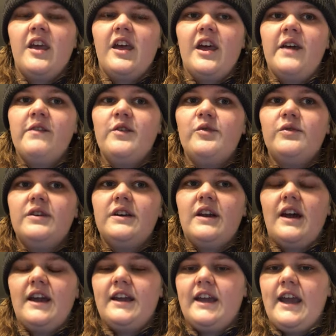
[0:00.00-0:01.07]
Everyone
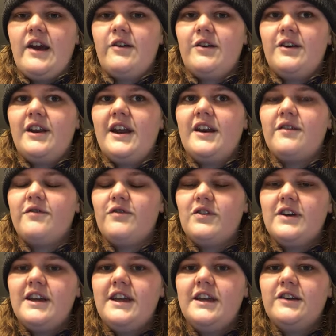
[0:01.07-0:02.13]
I encountered had a
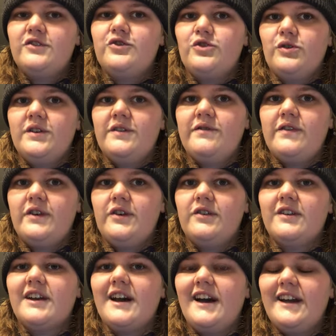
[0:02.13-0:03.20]
freeing, joy filled,
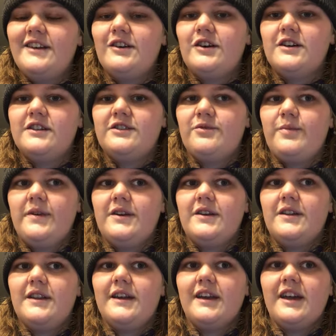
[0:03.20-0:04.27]
kind hearted
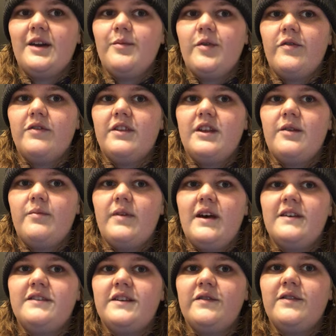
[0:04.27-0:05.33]
spirit that came over them
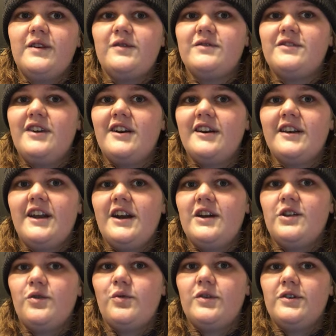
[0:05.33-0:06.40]
as if there was not a care in
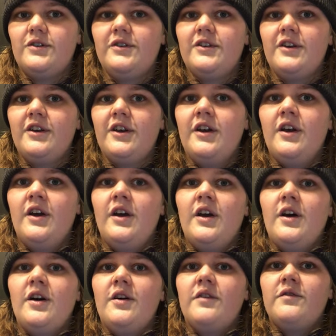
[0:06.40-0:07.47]
the world
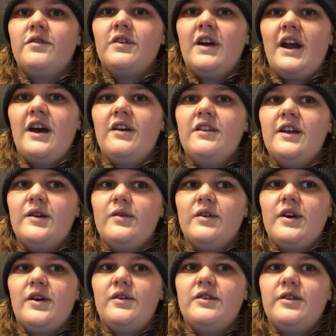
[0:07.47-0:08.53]
for how they were
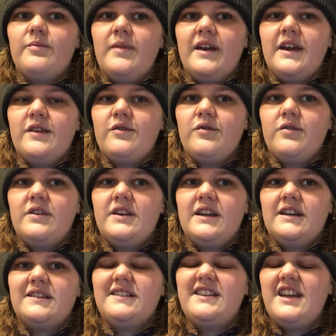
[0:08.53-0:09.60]
going to make it through the
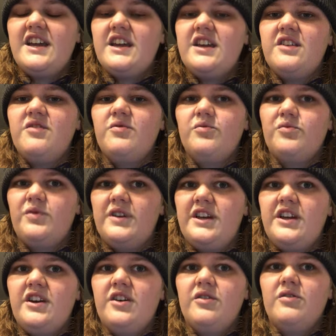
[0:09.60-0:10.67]
next day,
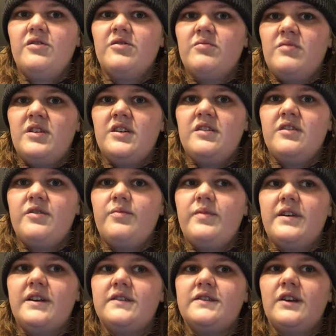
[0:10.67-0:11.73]
week, or month
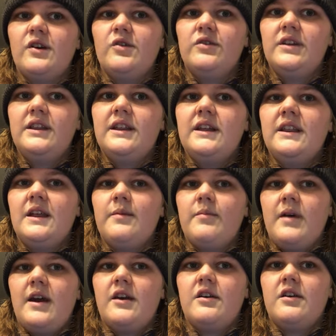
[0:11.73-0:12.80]
because the only thing that
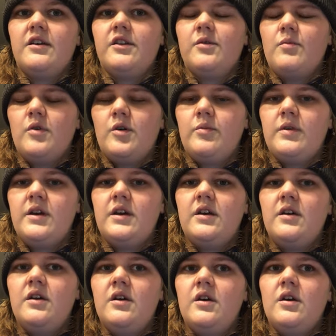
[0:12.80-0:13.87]
mattered in the moment
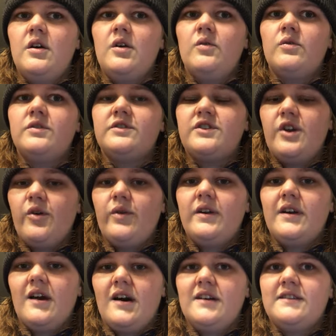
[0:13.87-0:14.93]
was
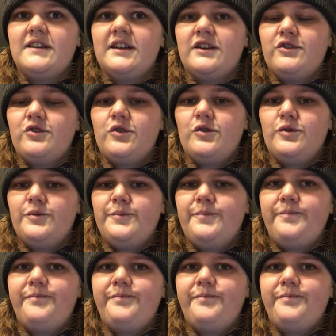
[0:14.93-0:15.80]
knowing God's in control.